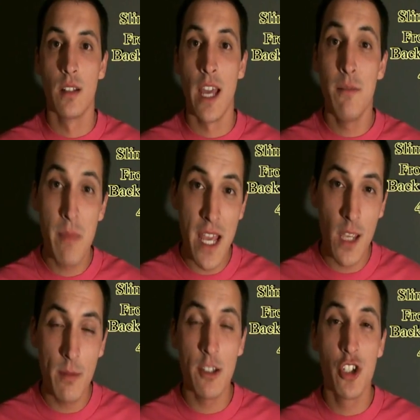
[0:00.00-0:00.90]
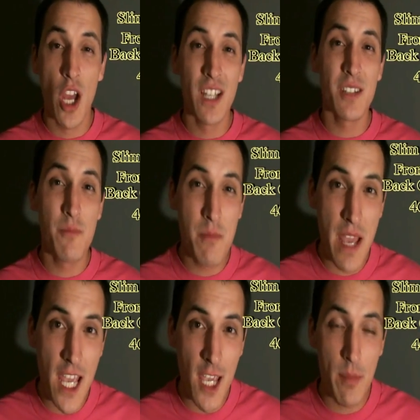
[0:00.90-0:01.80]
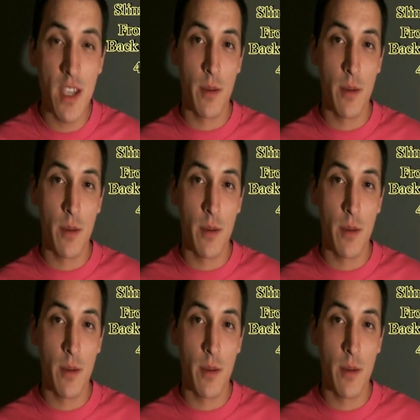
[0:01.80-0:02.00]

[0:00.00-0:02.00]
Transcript: and maybe, just maybe,